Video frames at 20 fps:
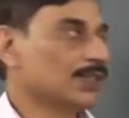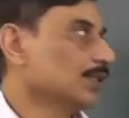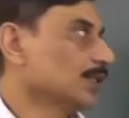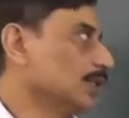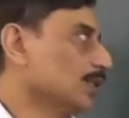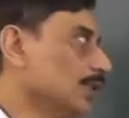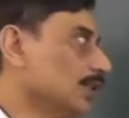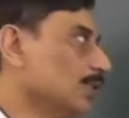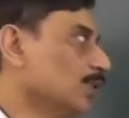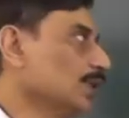
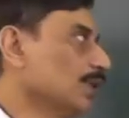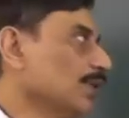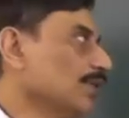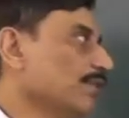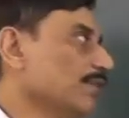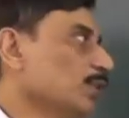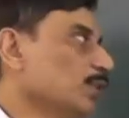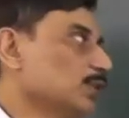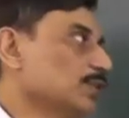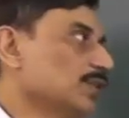The only
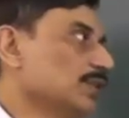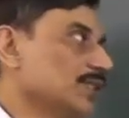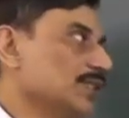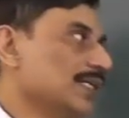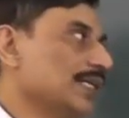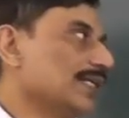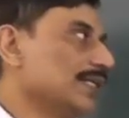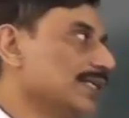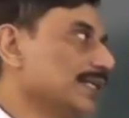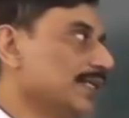force which is
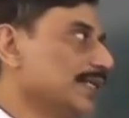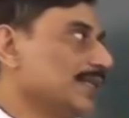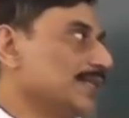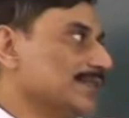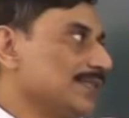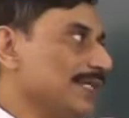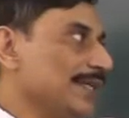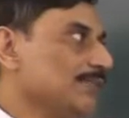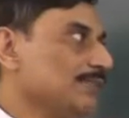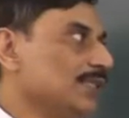acting is
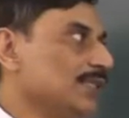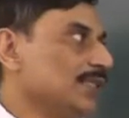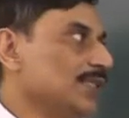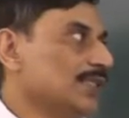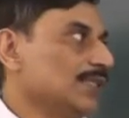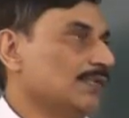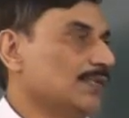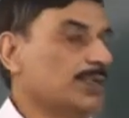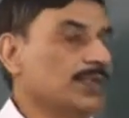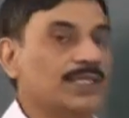mg in
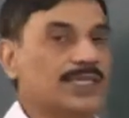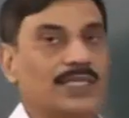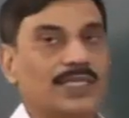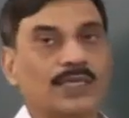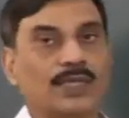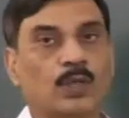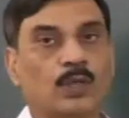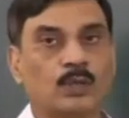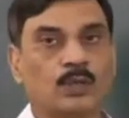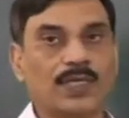the vertically
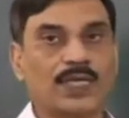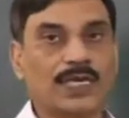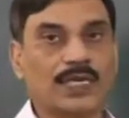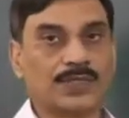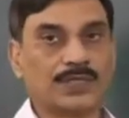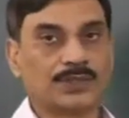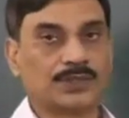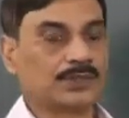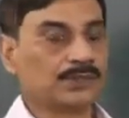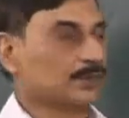downward
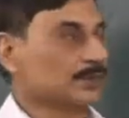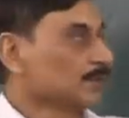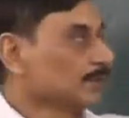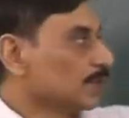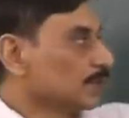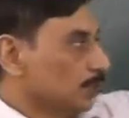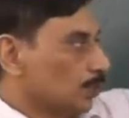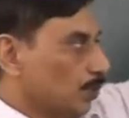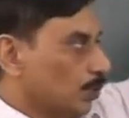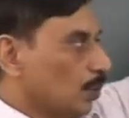direction.
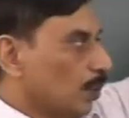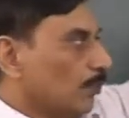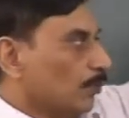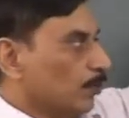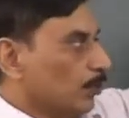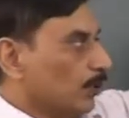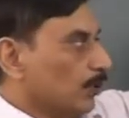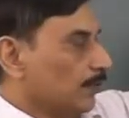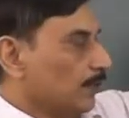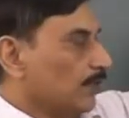So
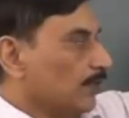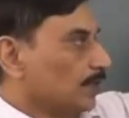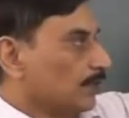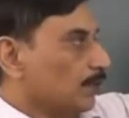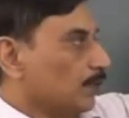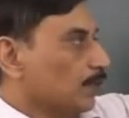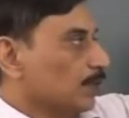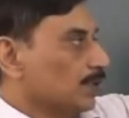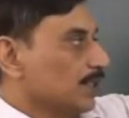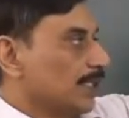component of this
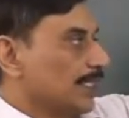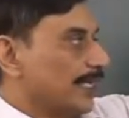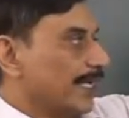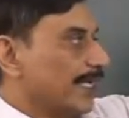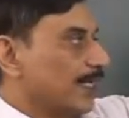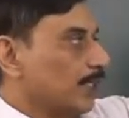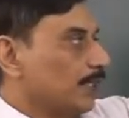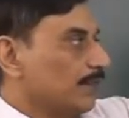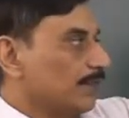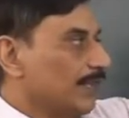force at an
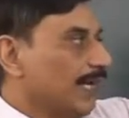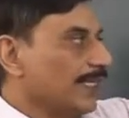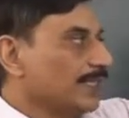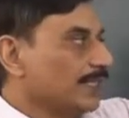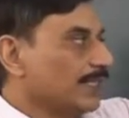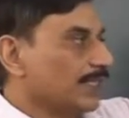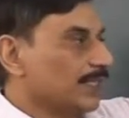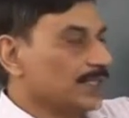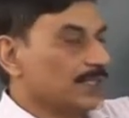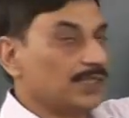angle of 90
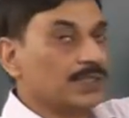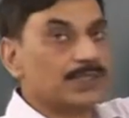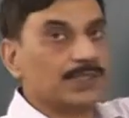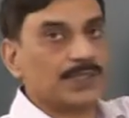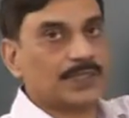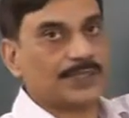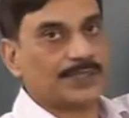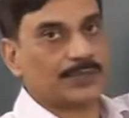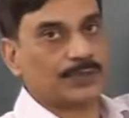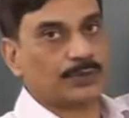degree
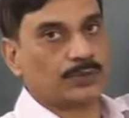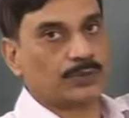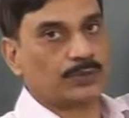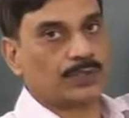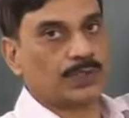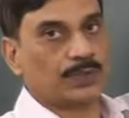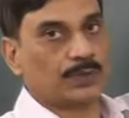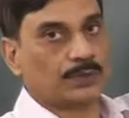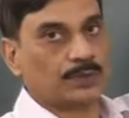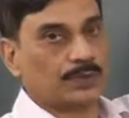is equal to
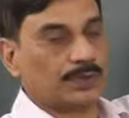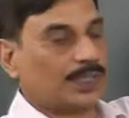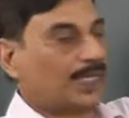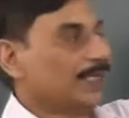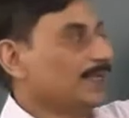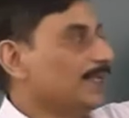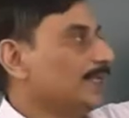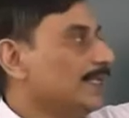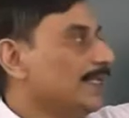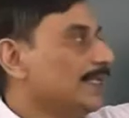0, and
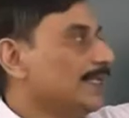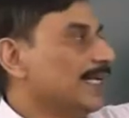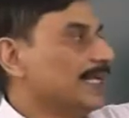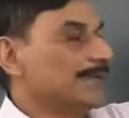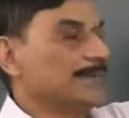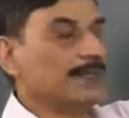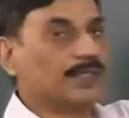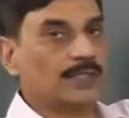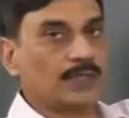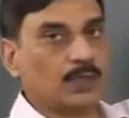that
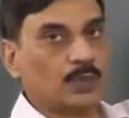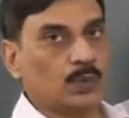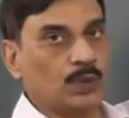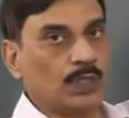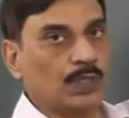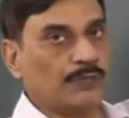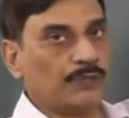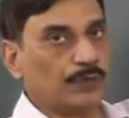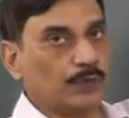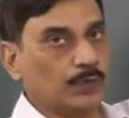being the only
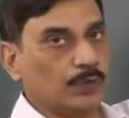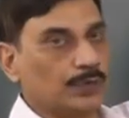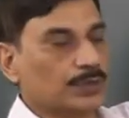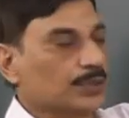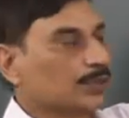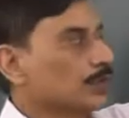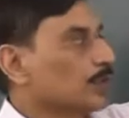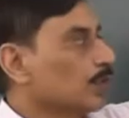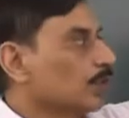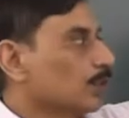force,
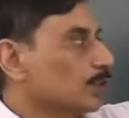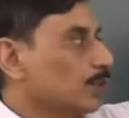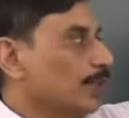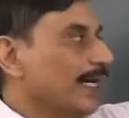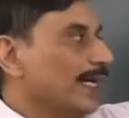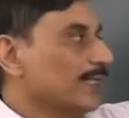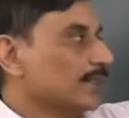so